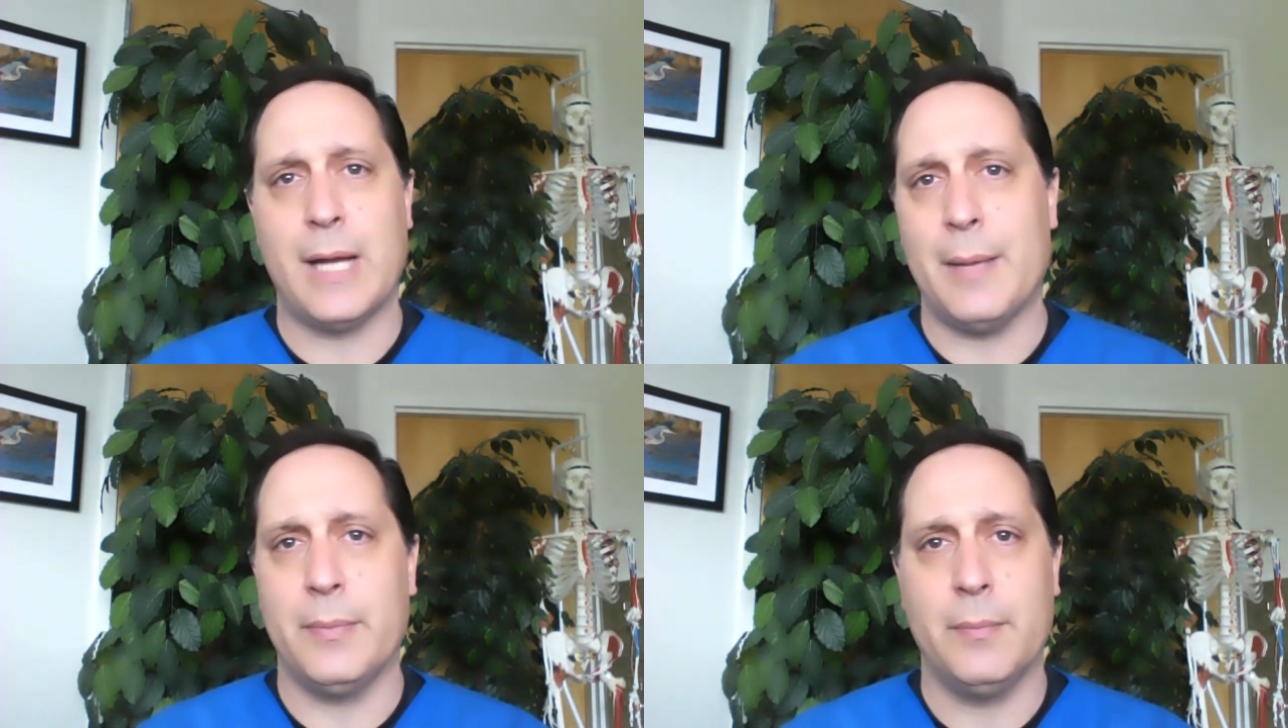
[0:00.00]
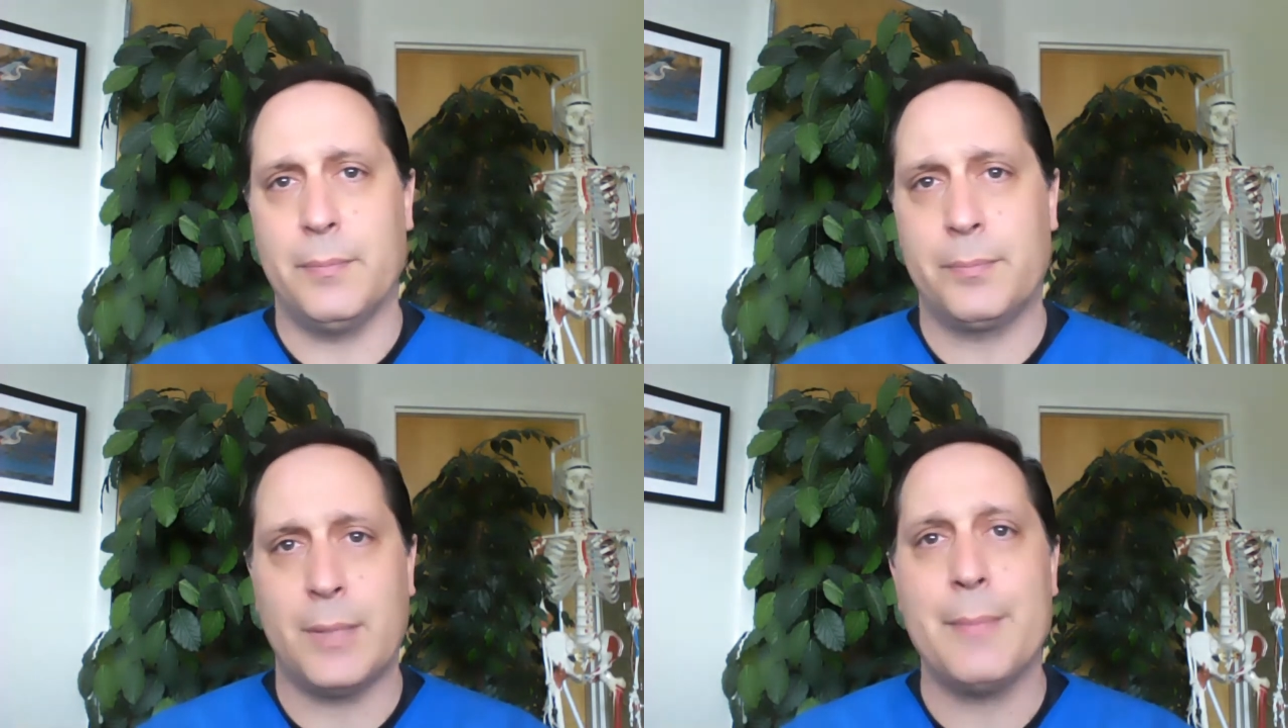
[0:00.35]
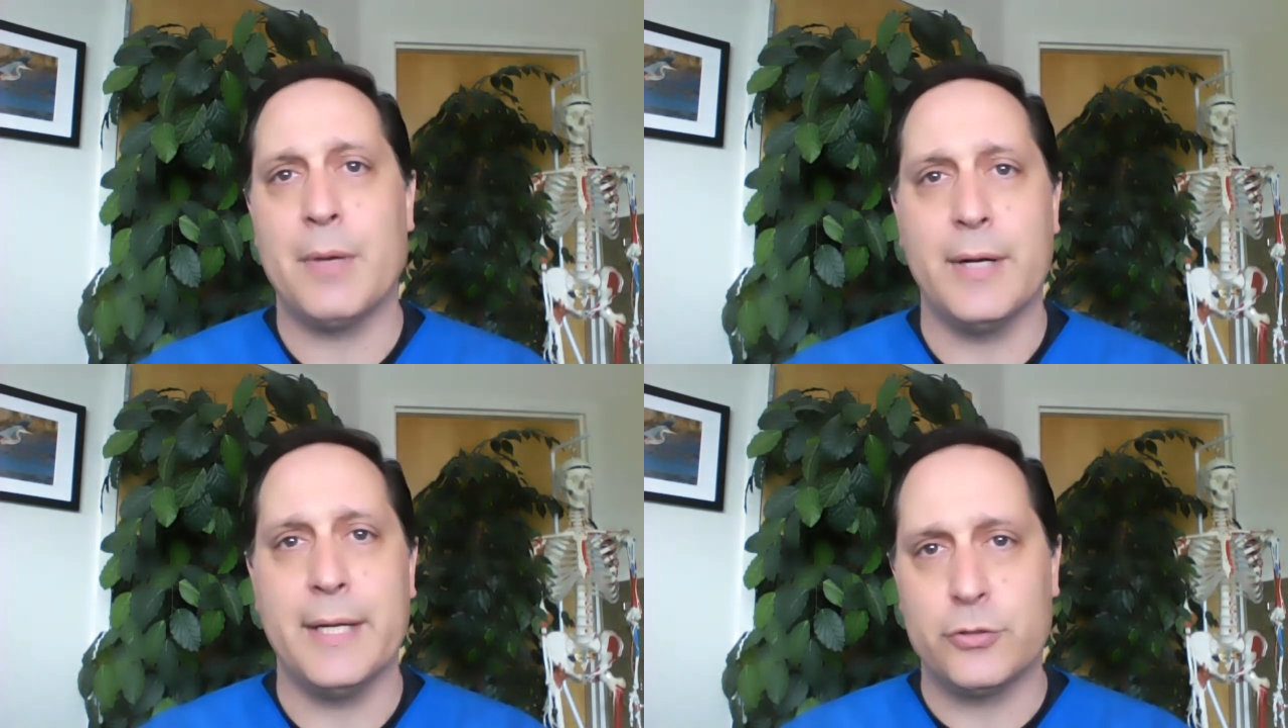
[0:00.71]
primary
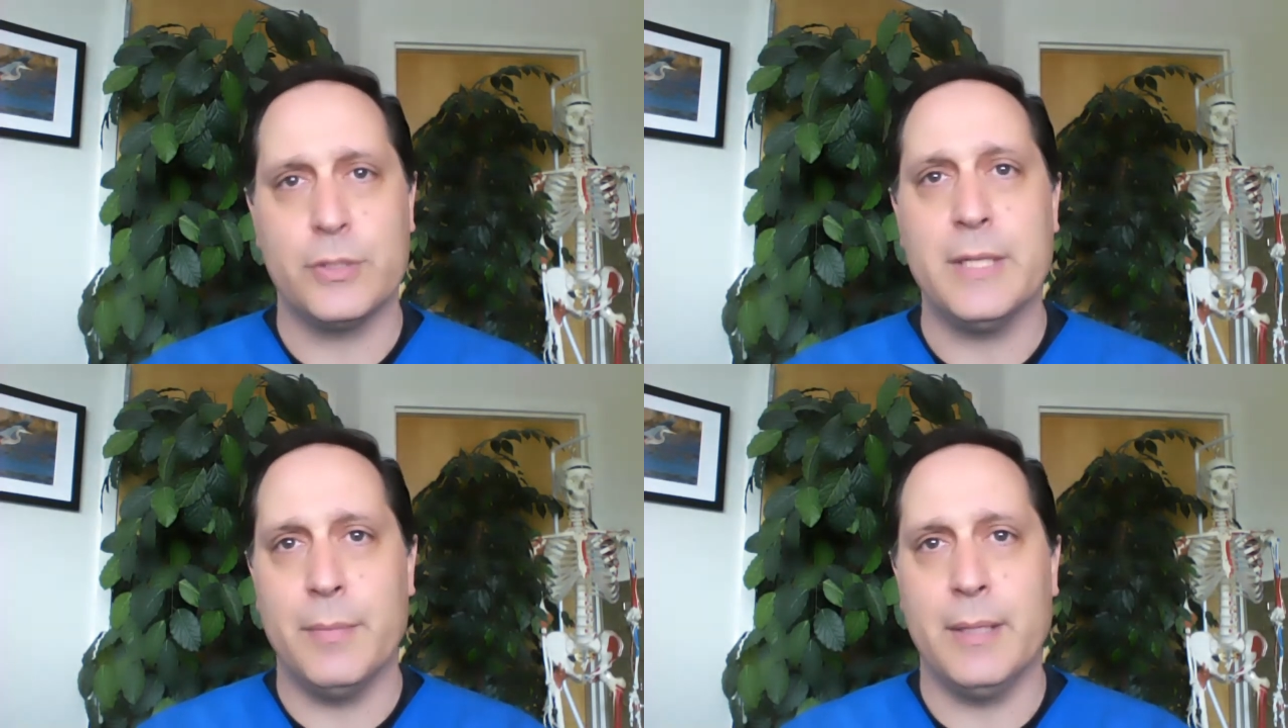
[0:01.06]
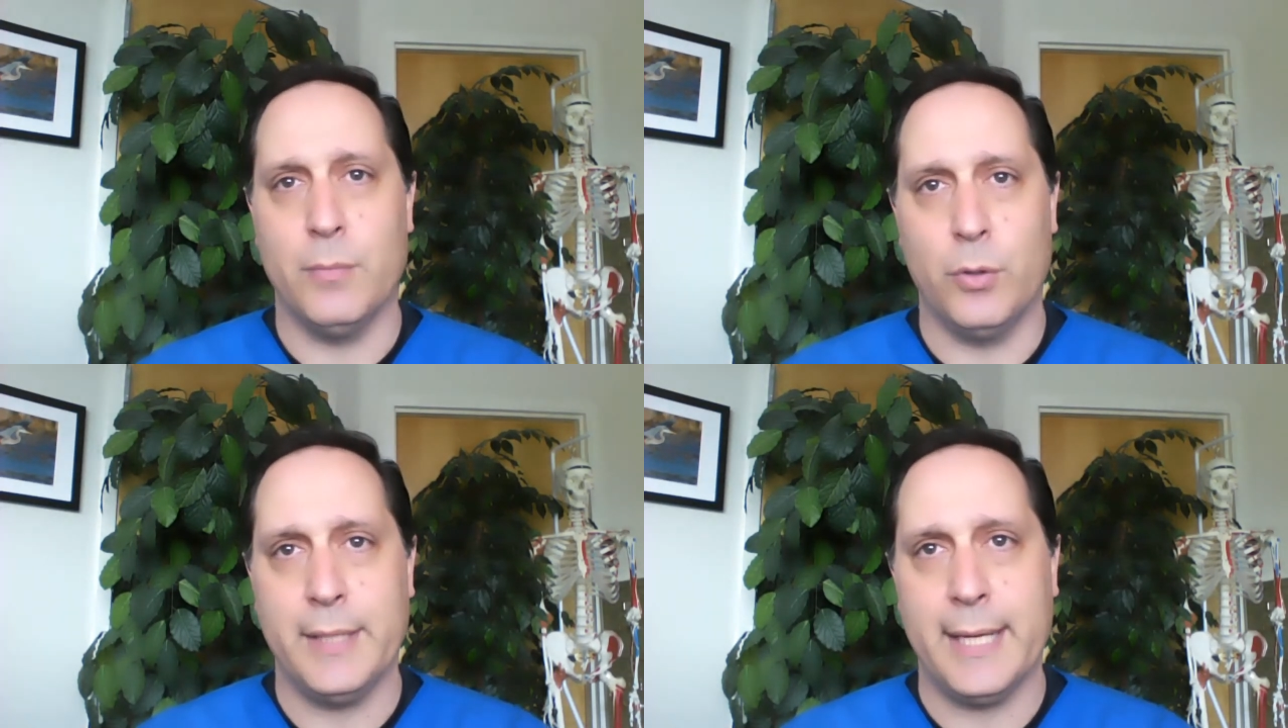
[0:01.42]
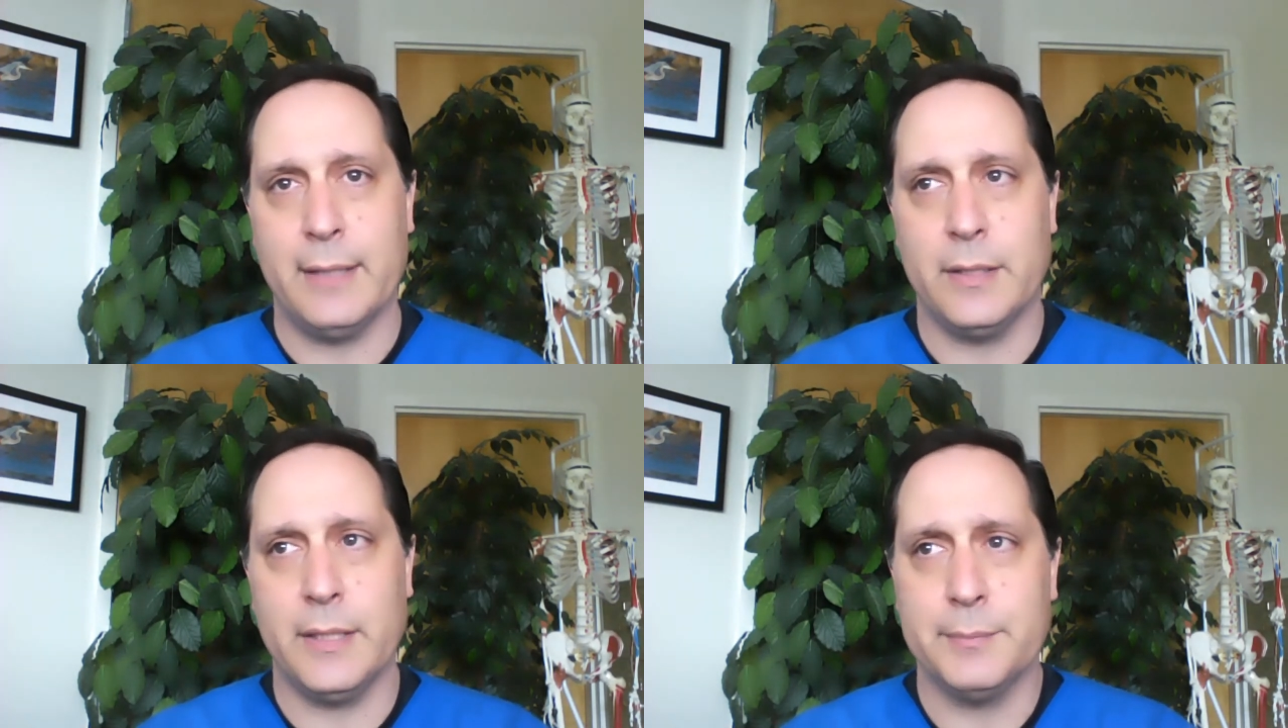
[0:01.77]
primary treatment
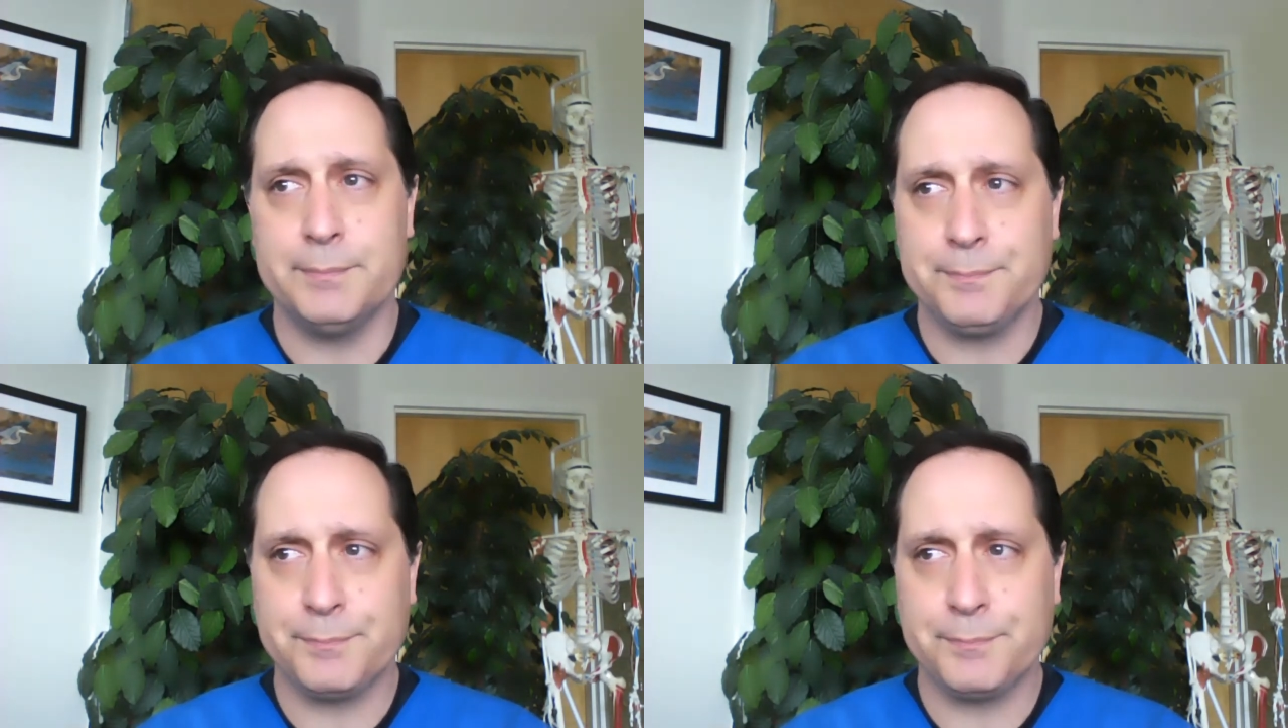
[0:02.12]
modality.